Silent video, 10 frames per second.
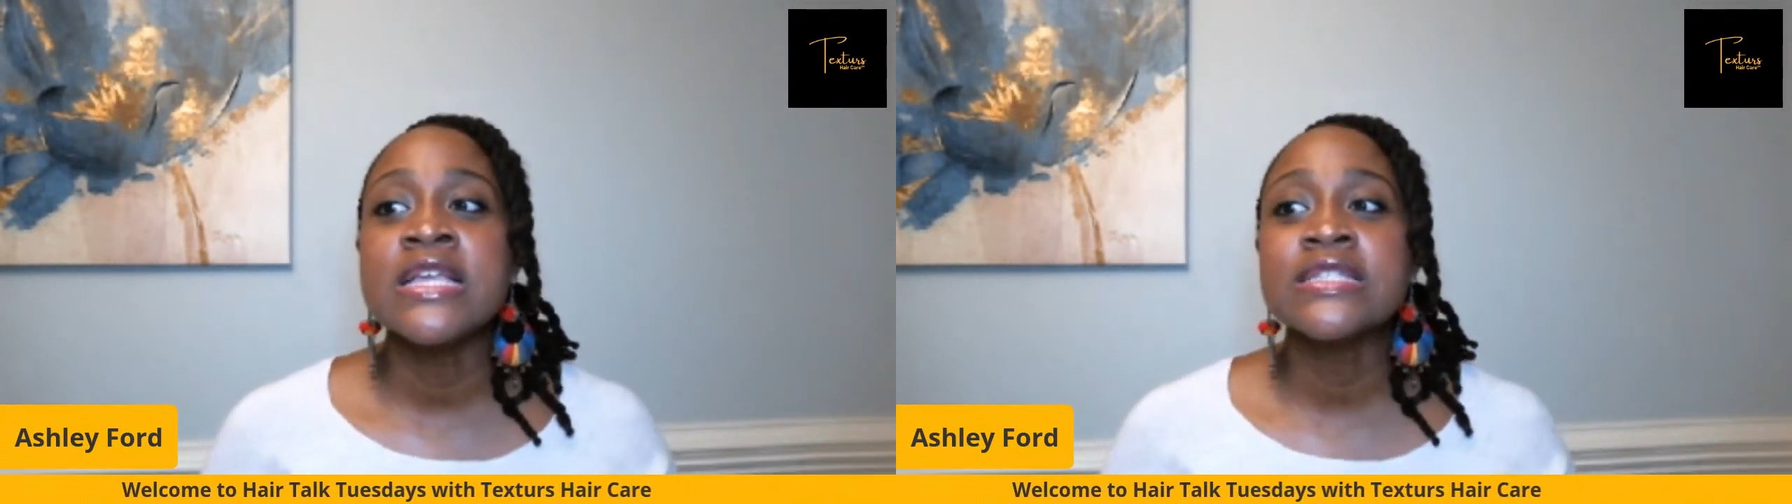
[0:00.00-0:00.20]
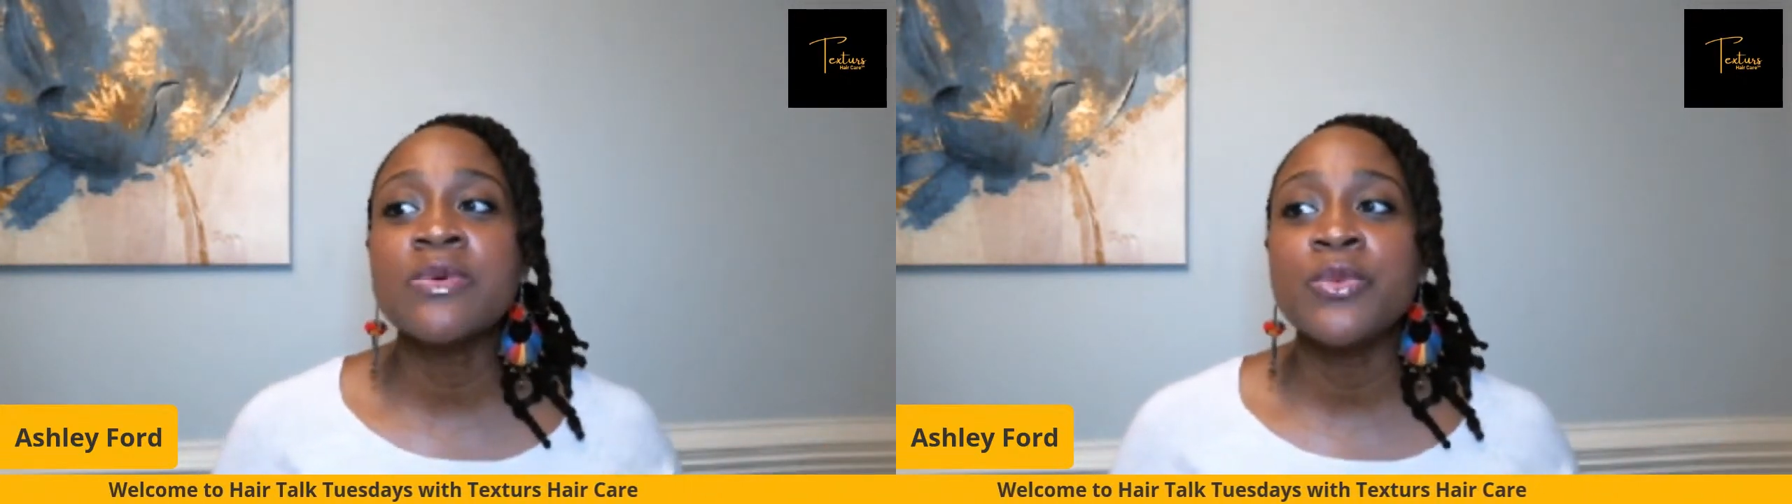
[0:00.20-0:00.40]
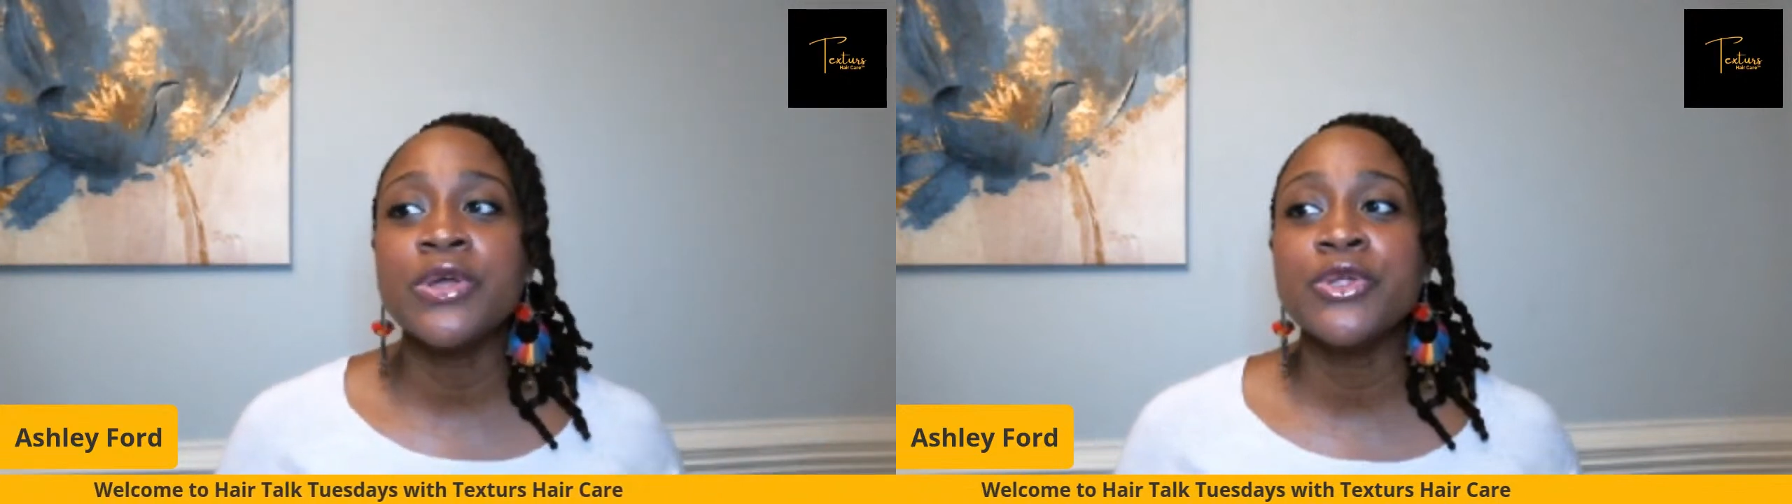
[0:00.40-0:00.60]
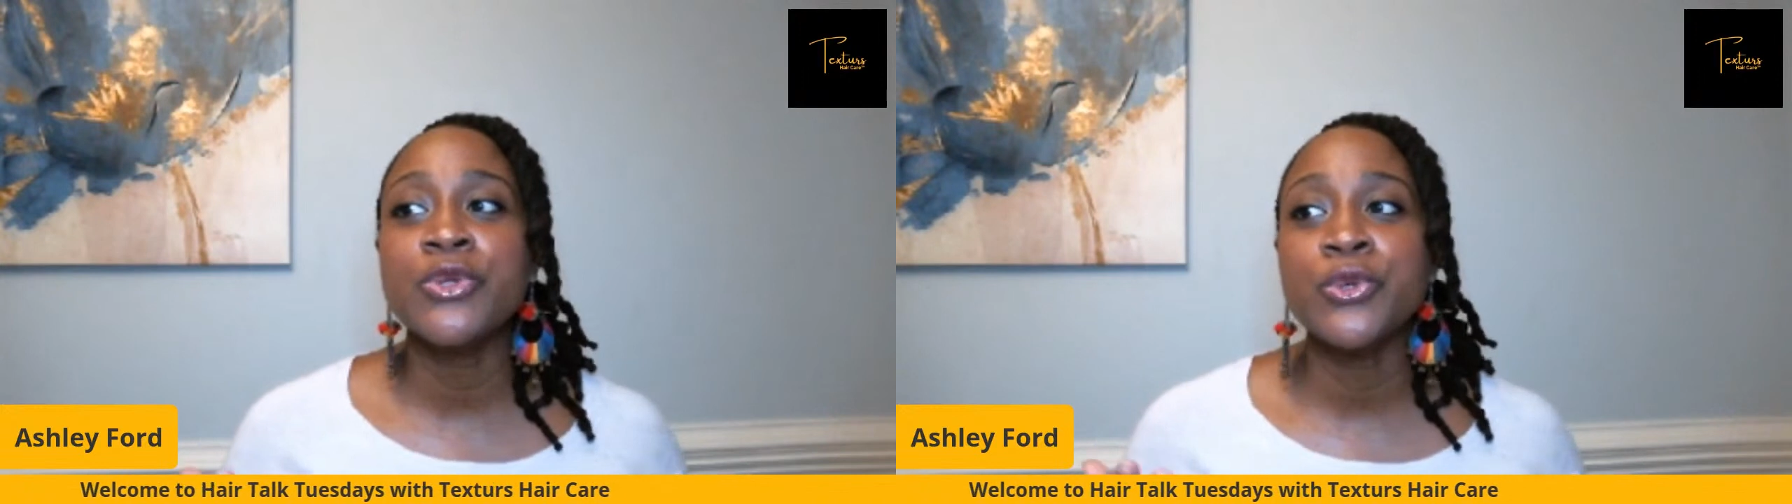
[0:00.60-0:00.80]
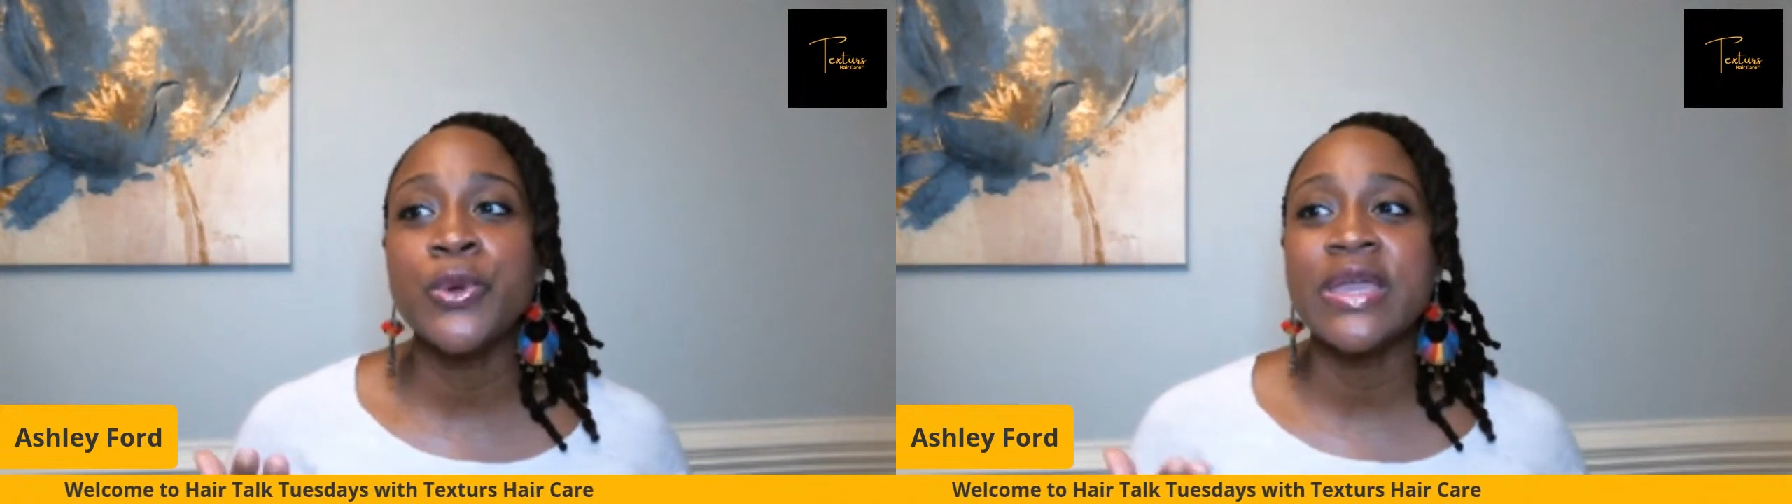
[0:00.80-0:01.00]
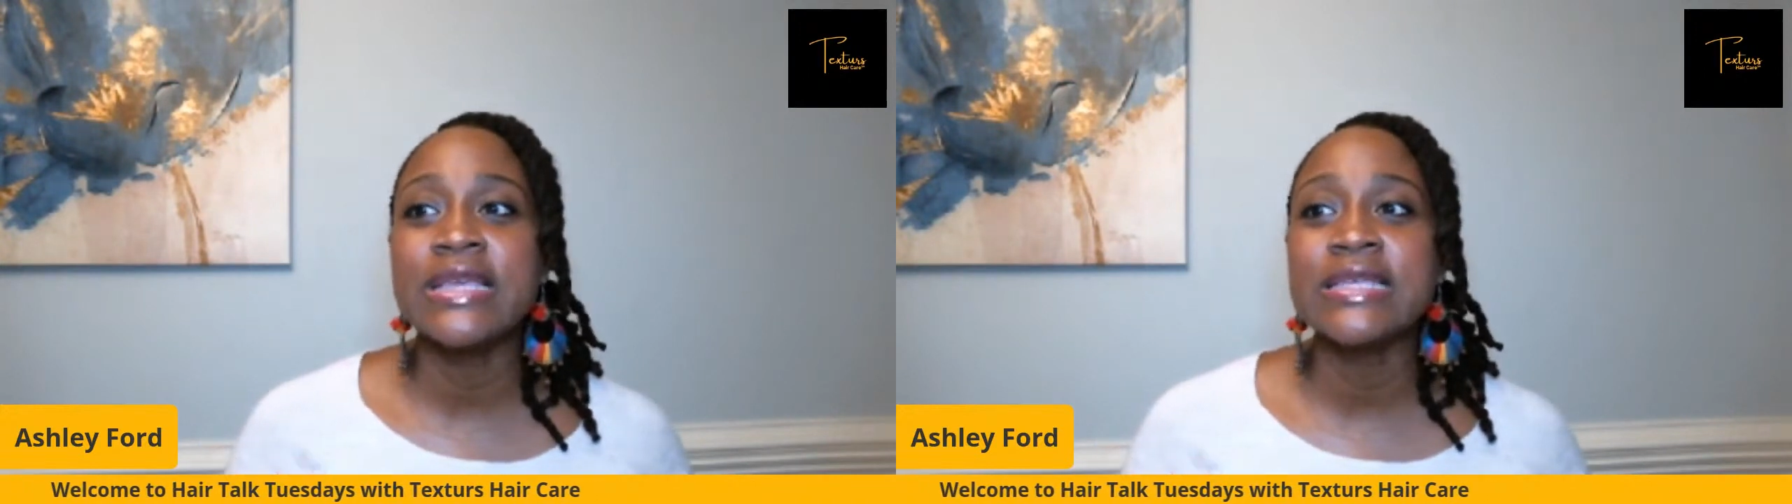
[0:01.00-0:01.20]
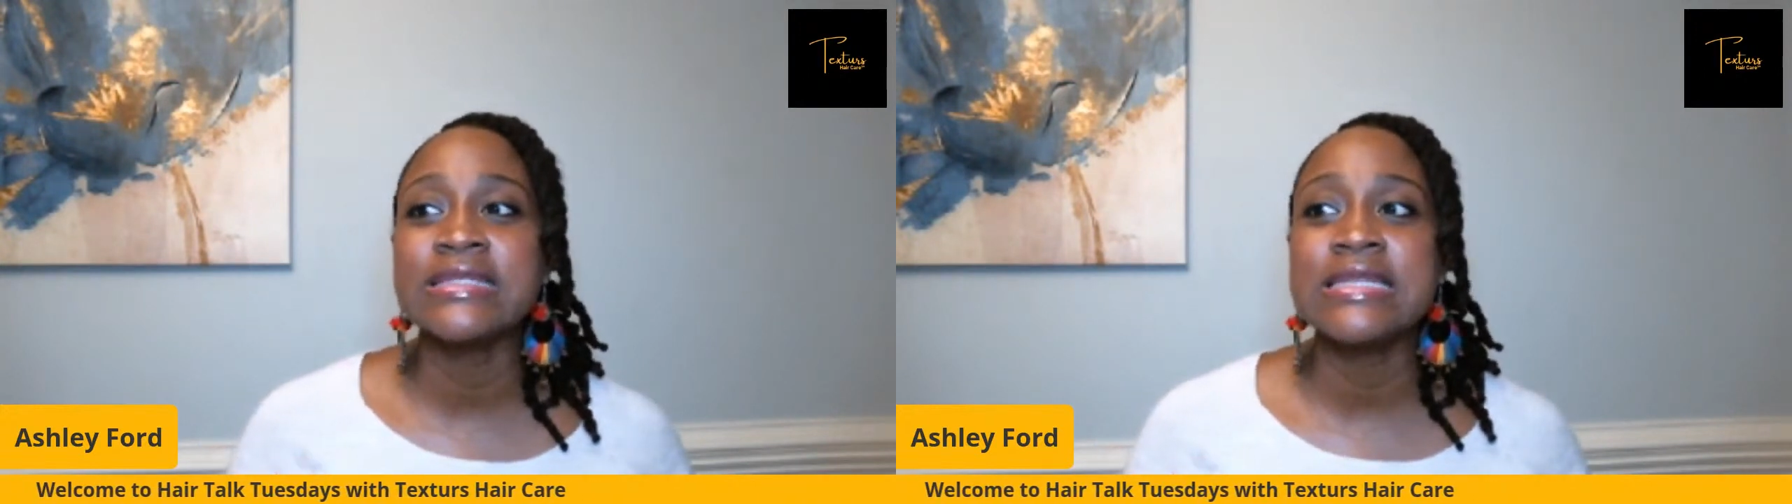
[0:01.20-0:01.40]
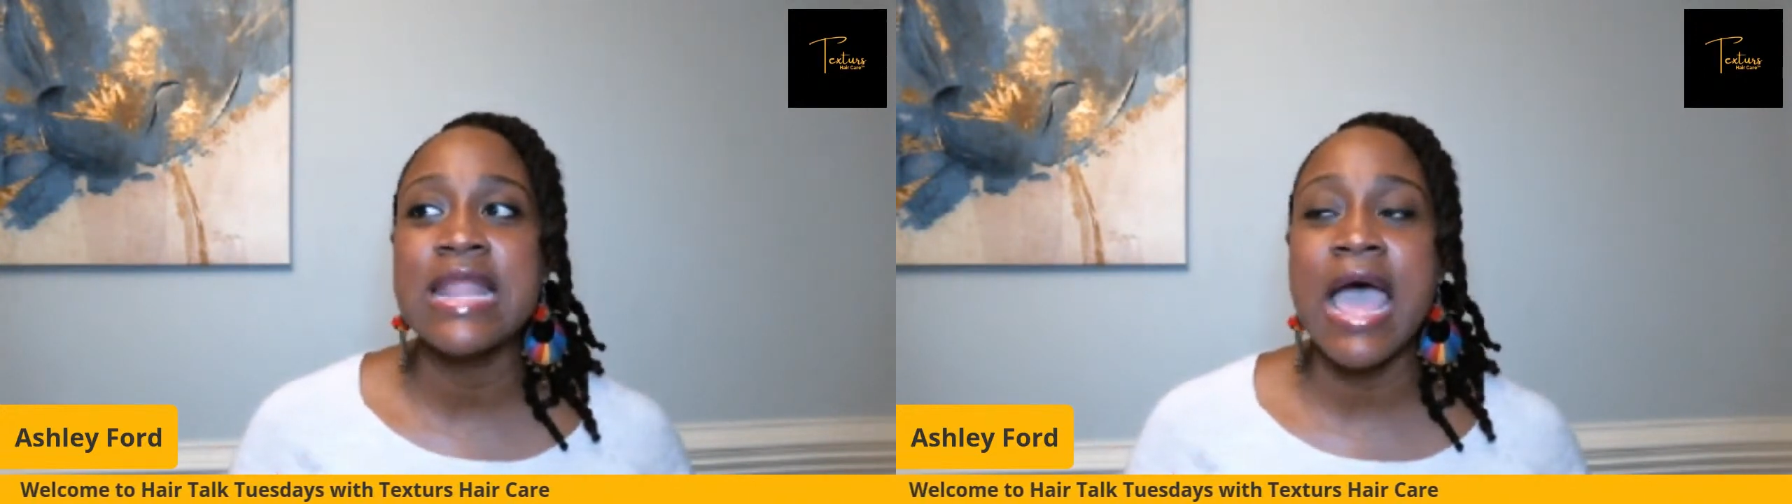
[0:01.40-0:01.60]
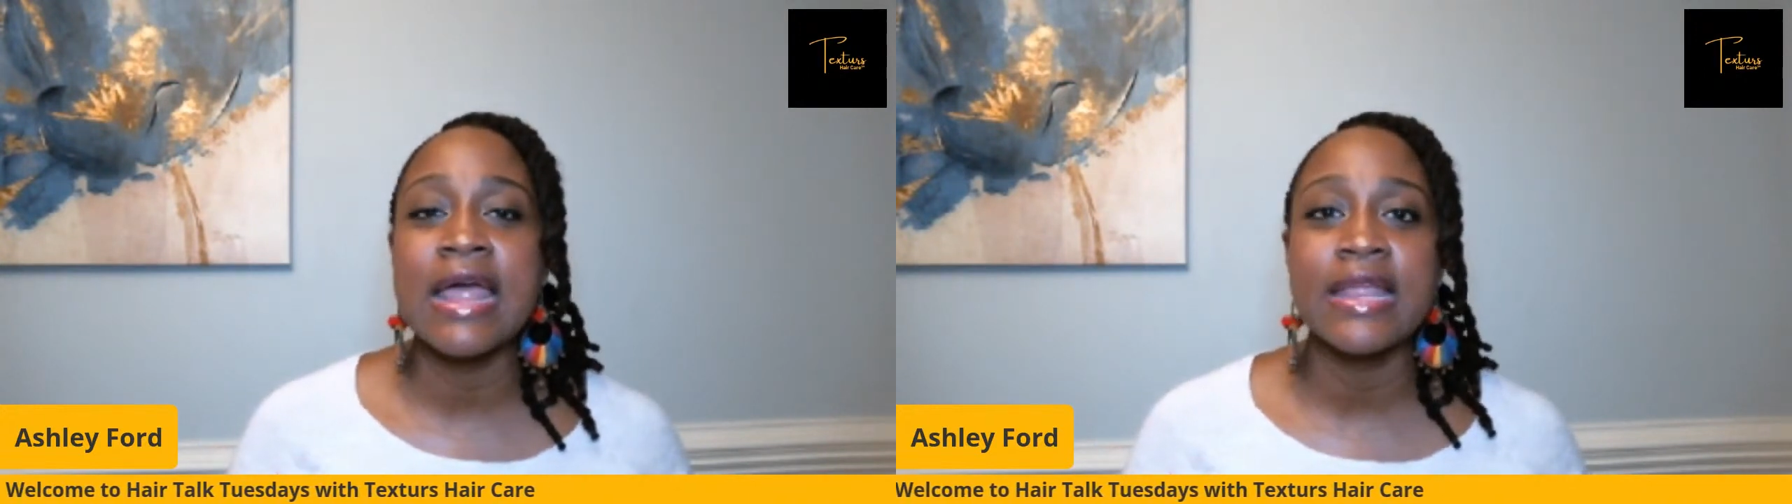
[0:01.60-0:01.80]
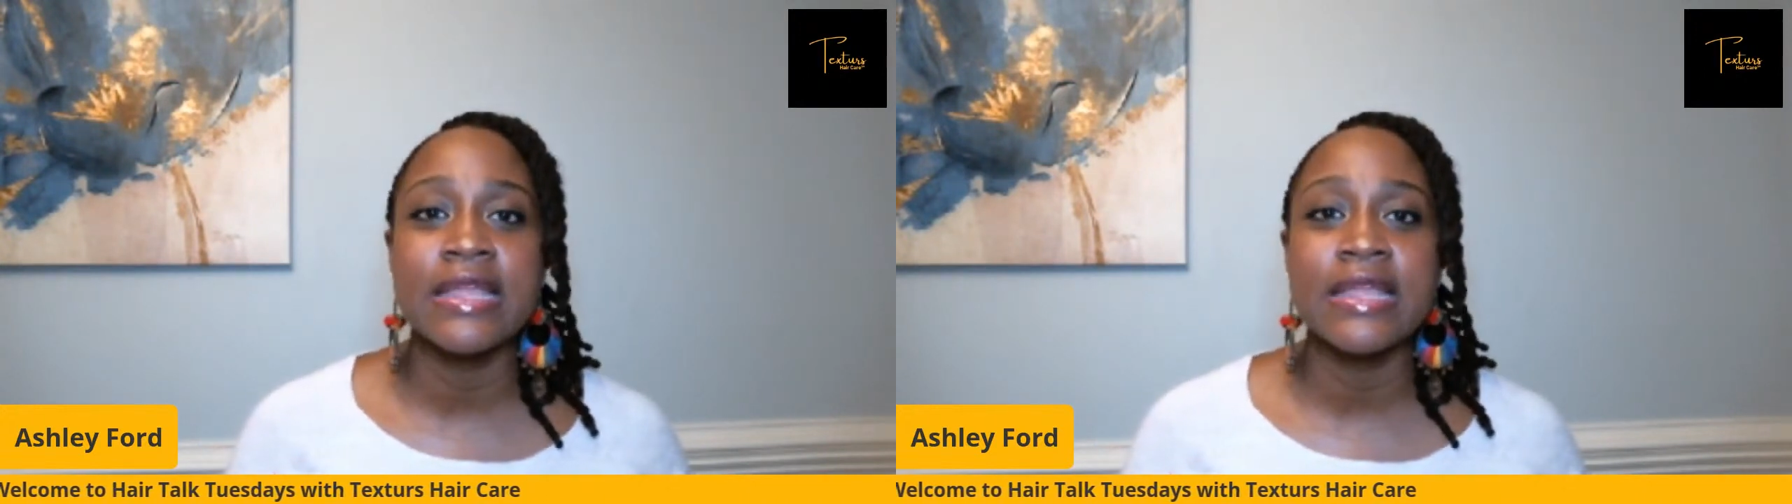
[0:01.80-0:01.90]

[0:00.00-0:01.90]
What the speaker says: someone who is not